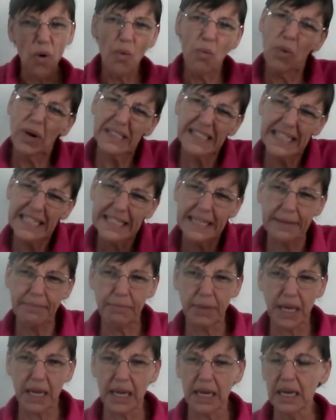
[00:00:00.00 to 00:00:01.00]
What does it
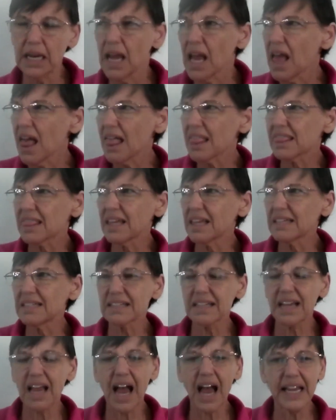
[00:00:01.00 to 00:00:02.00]
mean? The
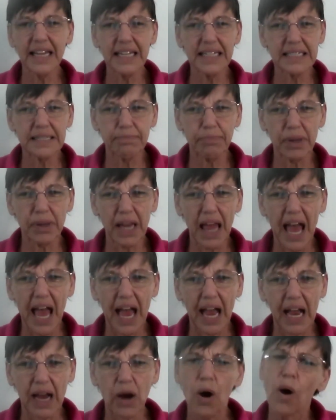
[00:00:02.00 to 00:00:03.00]
sky is
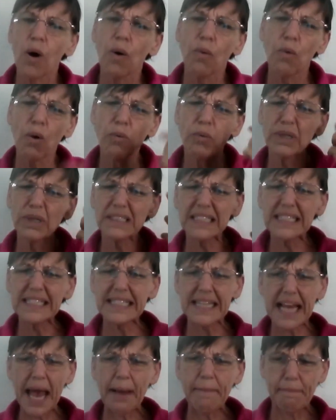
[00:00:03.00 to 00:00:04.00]
black. Well, what does
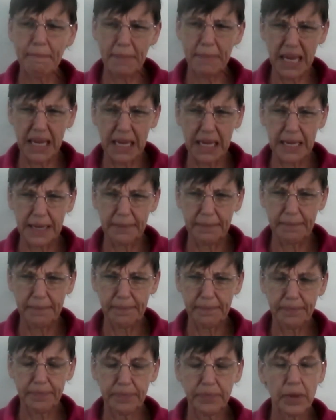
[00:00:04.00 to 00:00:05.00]
that mean?
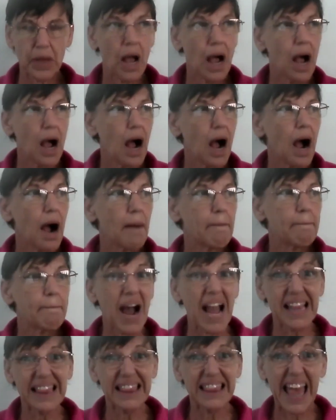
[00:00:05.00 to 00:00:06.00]

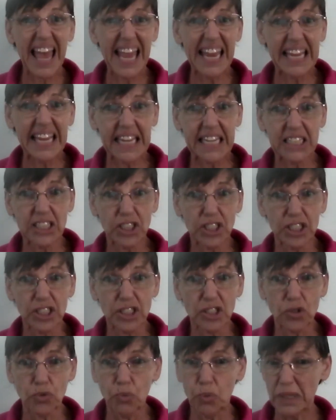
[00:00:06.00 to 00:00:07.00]
My leg
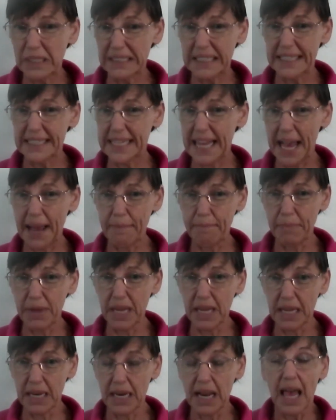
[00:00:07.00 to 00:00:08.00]
itches. What does that
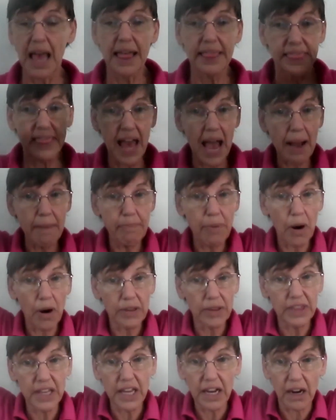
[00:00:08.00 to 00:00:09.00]
mean? That
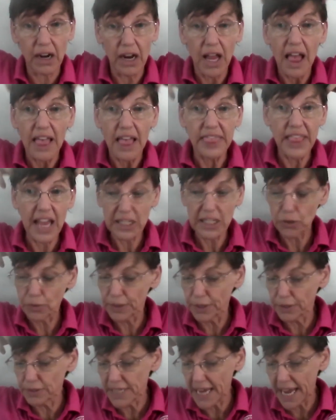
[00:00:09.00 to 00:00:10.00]
part there, that's where
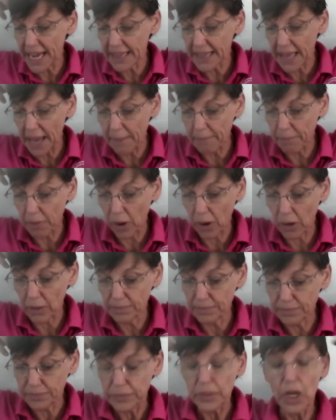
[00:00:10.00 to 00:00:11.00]
you take that
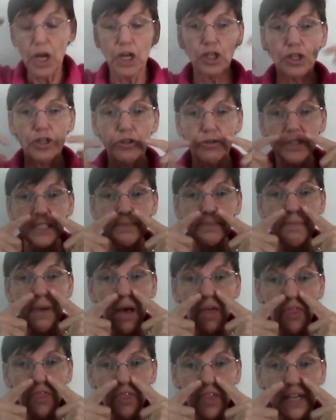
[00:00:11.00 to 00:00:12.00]
part. You
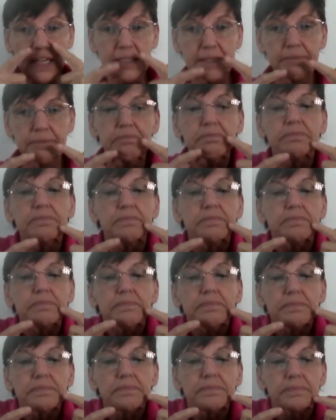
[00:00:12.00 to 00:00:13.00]
smell
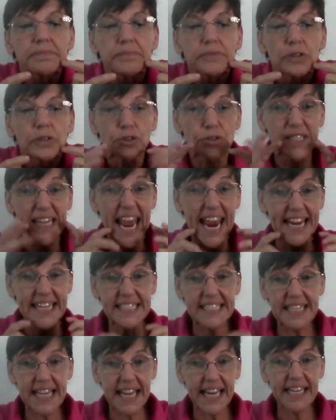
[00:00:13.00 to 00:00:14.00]
things. You
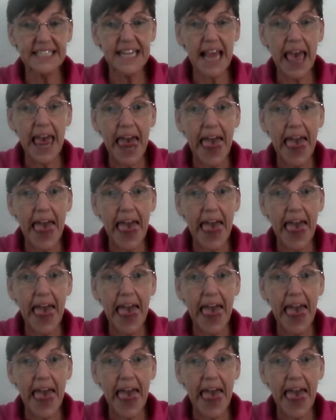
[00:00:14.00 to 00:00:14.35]
taste things.